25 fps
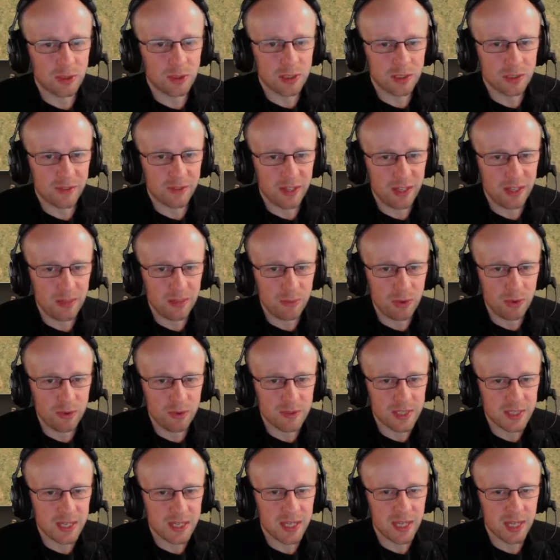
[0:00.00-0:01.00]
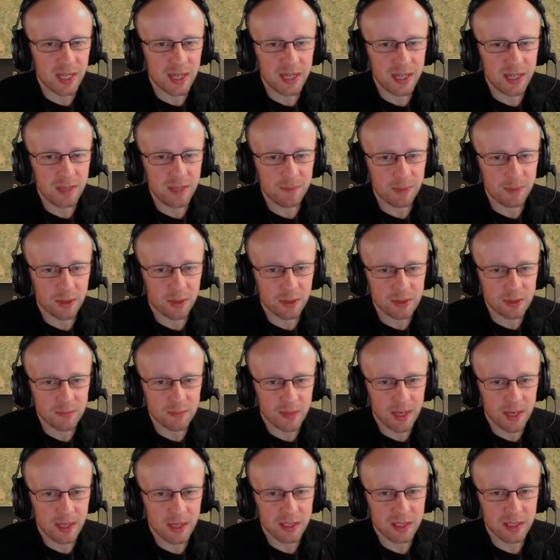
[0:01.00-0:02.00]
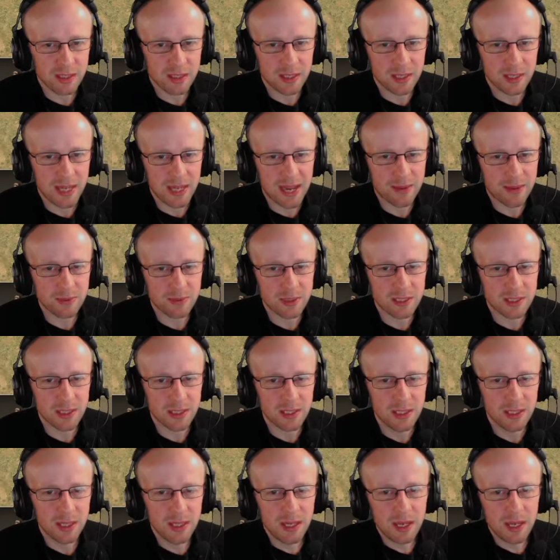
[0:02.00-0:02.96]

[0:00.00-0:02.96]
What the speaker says: because if he moves here he blocks my counter.